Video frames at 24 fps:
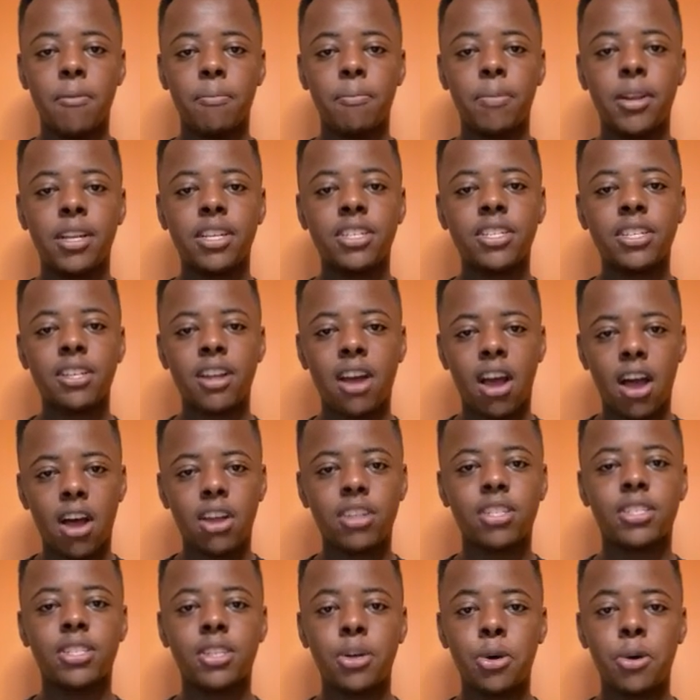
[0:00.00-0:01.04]
But it should
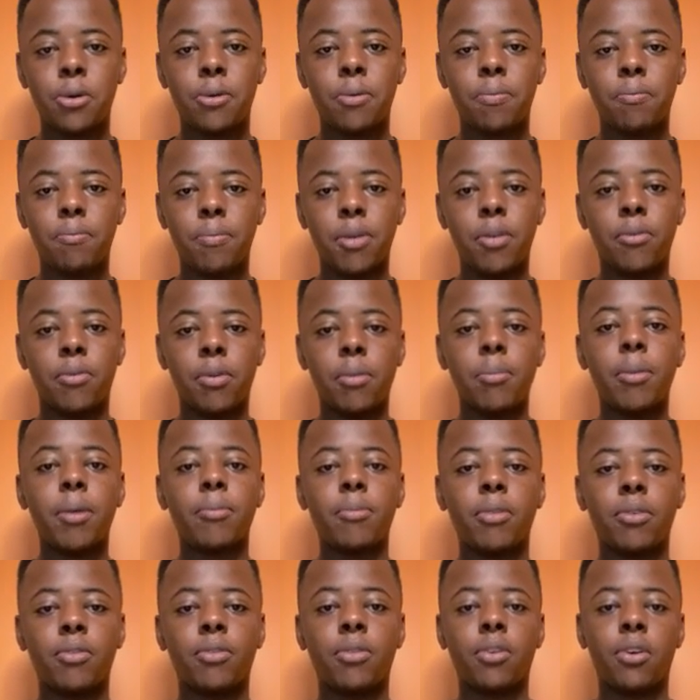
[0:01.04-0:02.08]
also be
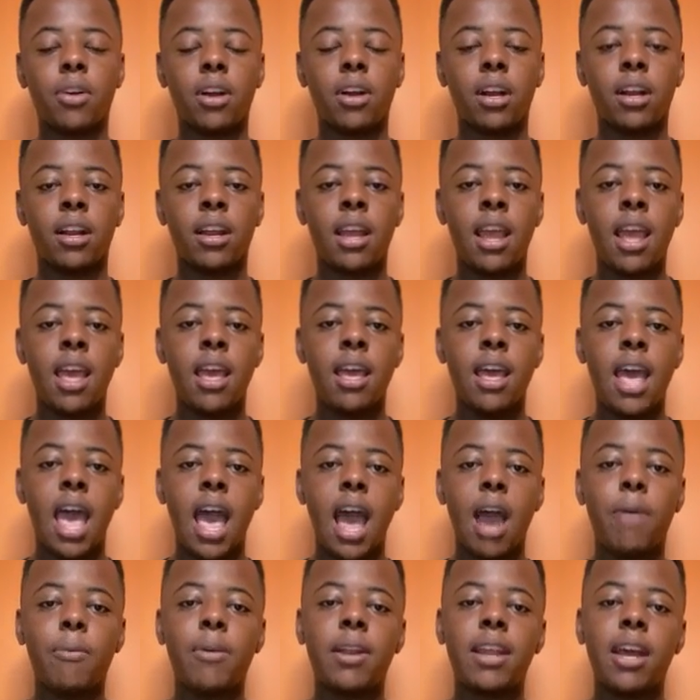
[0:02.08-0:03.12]
remembered for
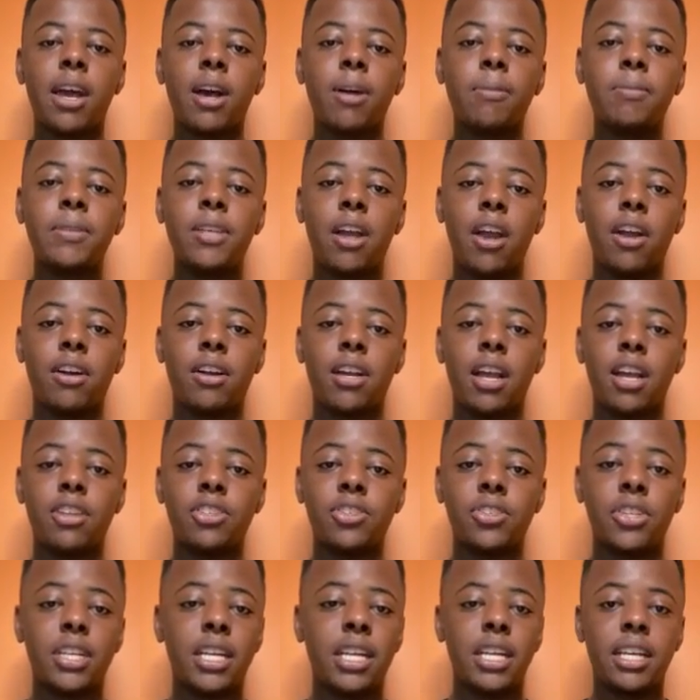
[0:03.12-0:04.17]
how it helped our
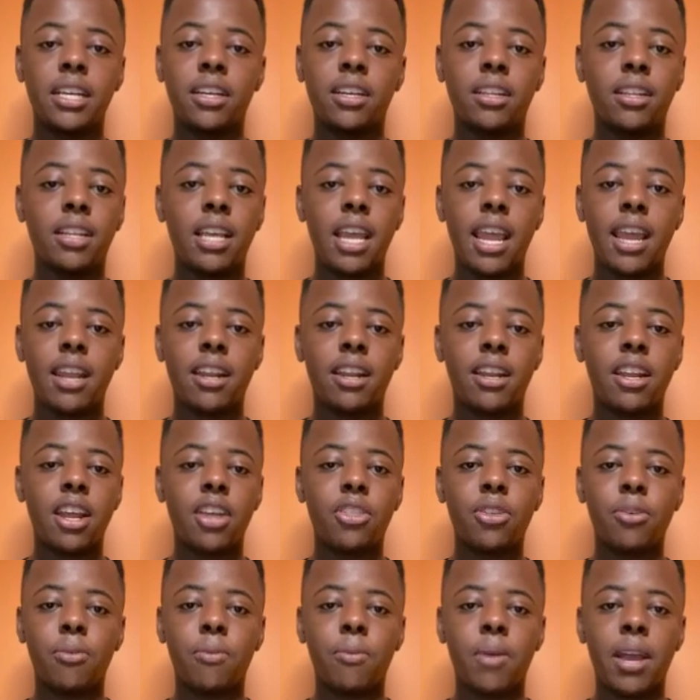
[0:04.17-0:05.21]
country heal in
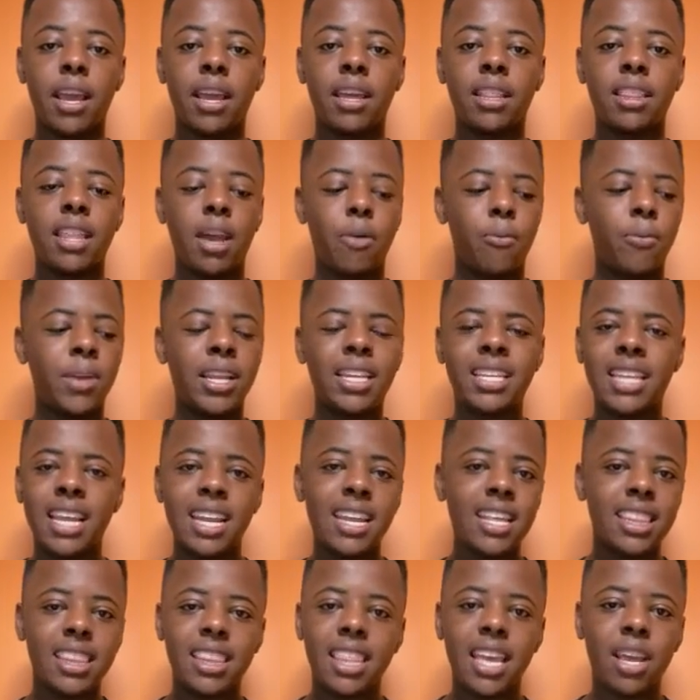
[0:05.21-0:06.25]
another way that we
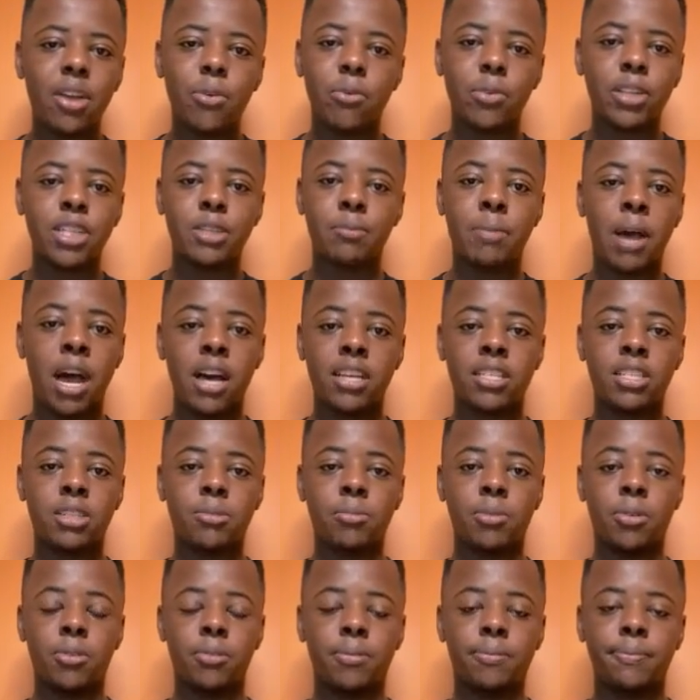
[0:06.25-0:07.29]
didn't think was
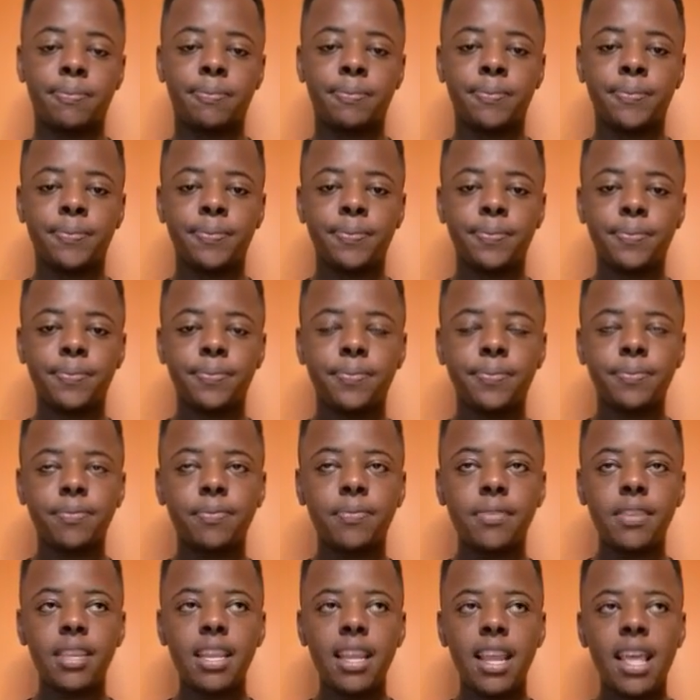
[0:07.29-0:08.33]
possible.
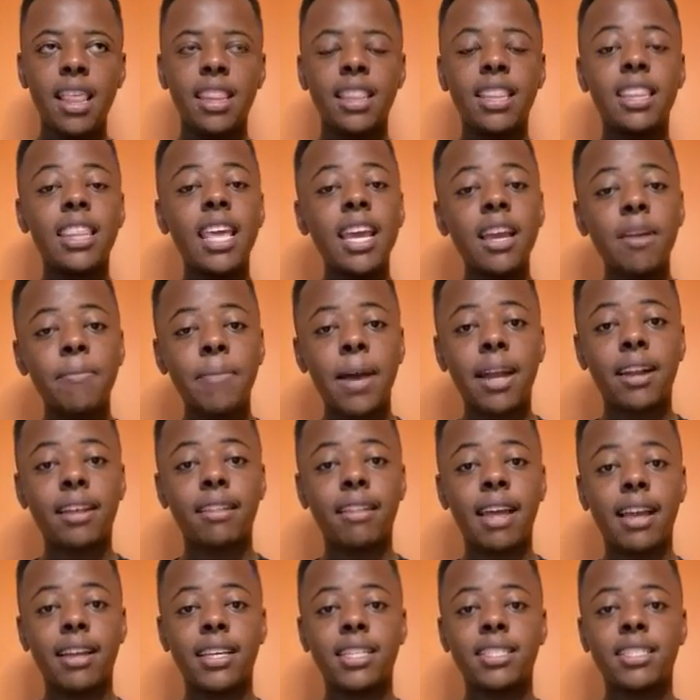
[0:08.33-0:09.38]
The thing about a
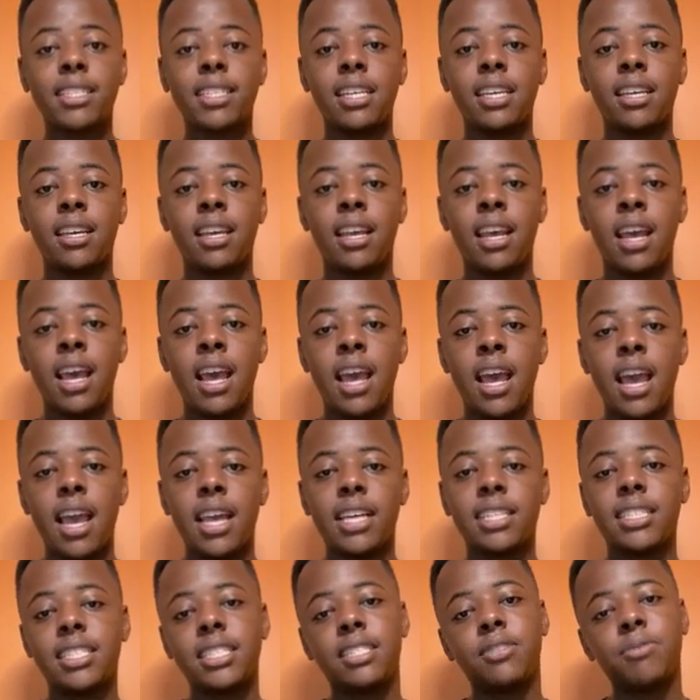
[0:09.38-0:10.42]
legacy
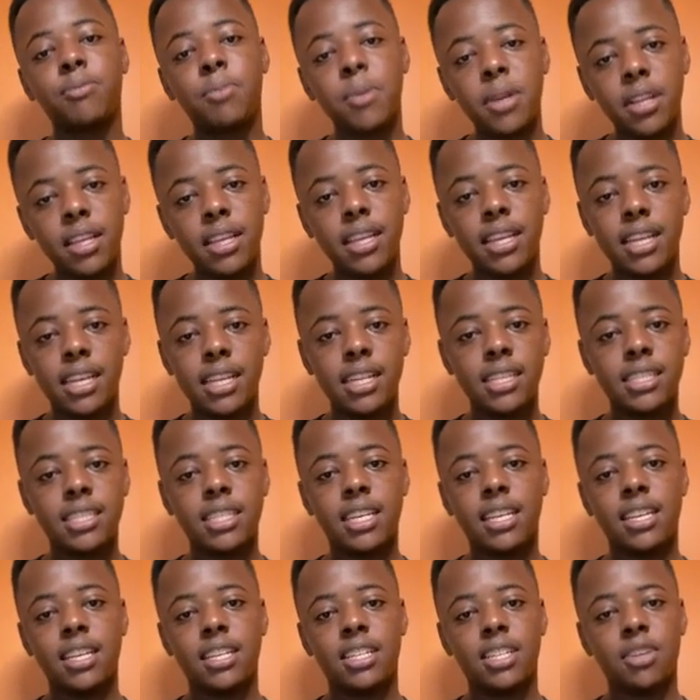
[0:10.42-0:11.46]
is it's really
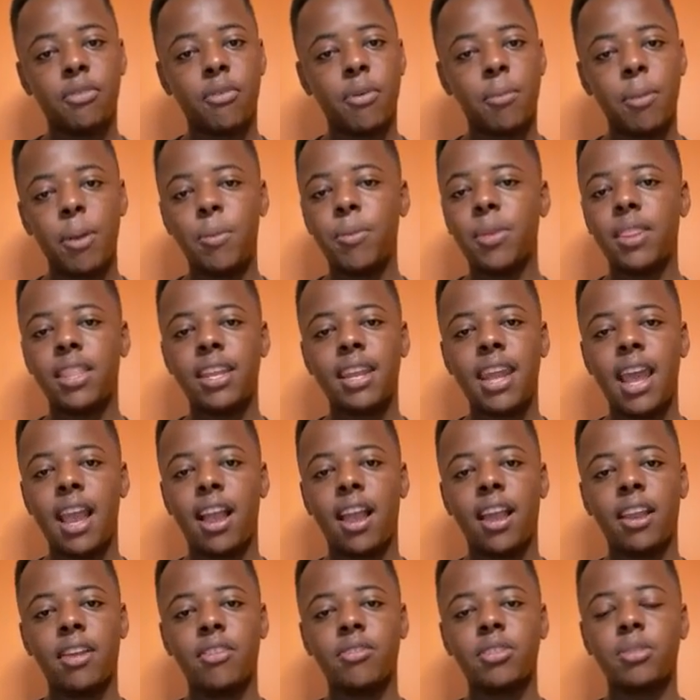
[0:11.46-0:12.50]
easy to remember the
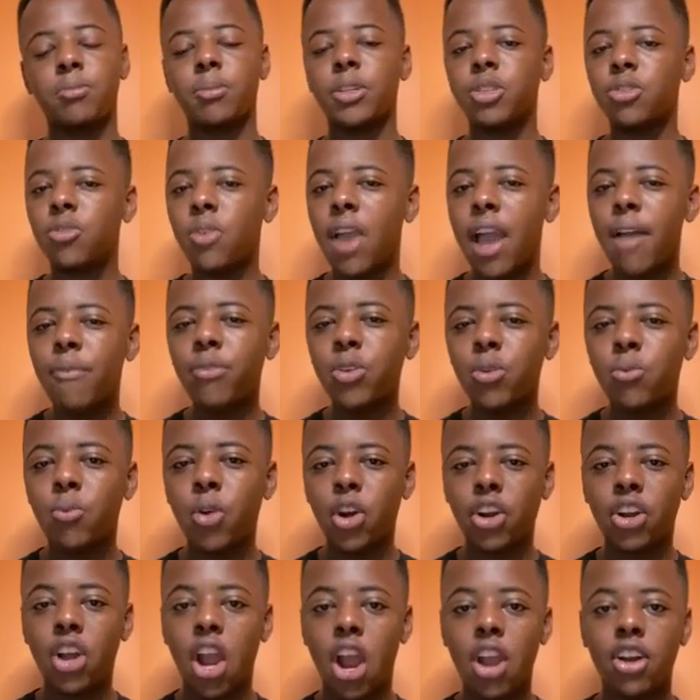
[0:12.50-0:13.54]
negatives, but you have to
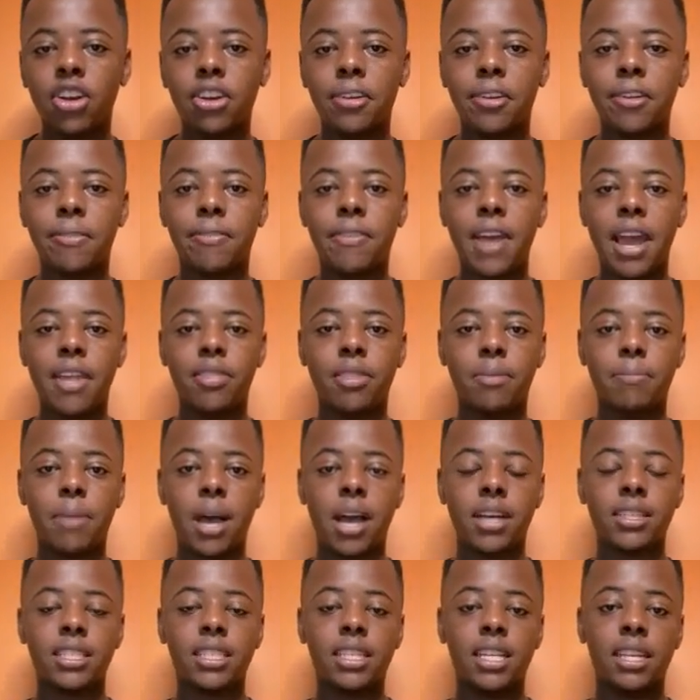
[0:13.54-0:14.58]
work harder to find the
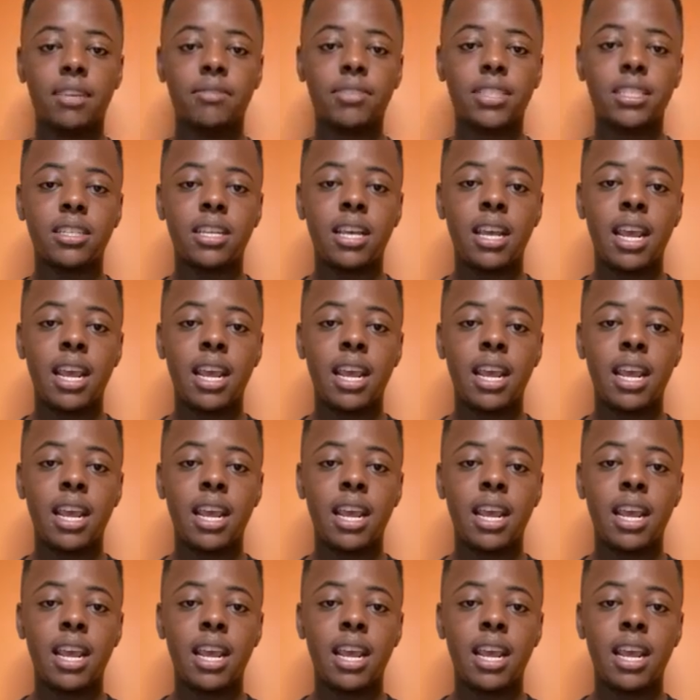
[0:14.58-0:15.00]
positives.